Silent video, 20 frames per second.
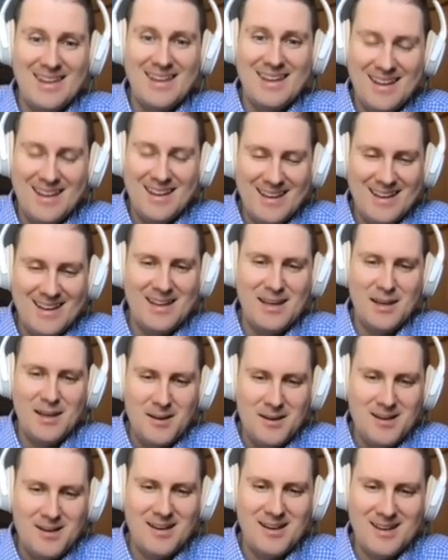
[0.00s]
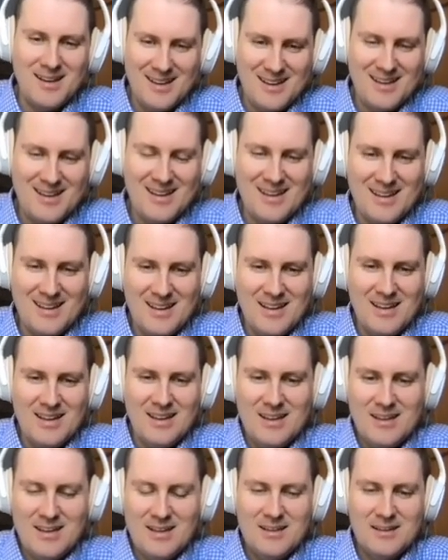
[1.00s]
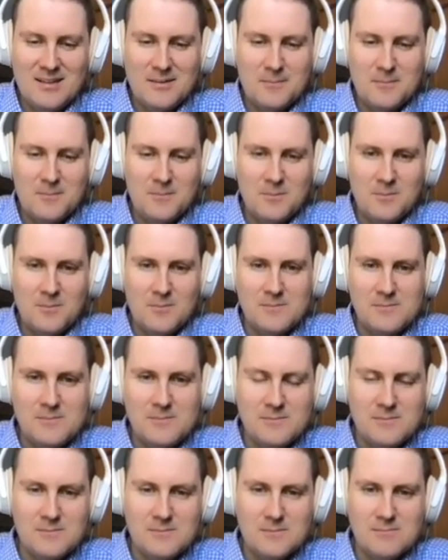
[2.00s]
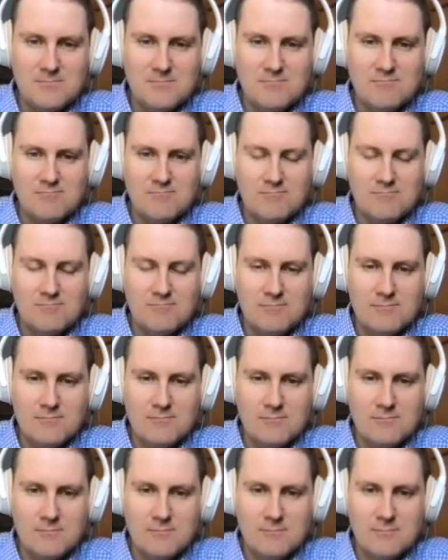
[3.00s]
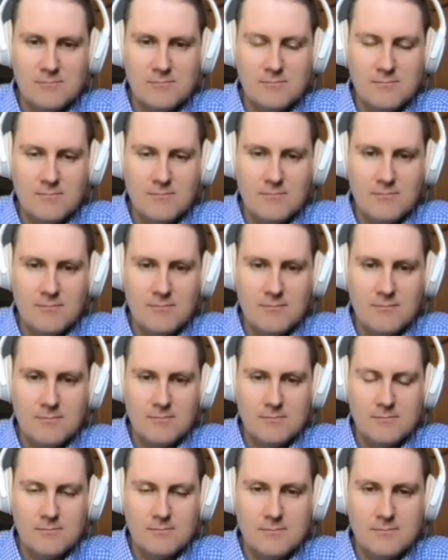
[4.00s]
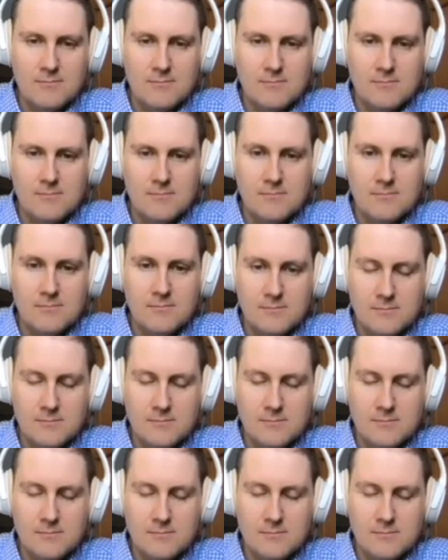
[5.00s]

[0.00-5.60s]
This person isn't speaking.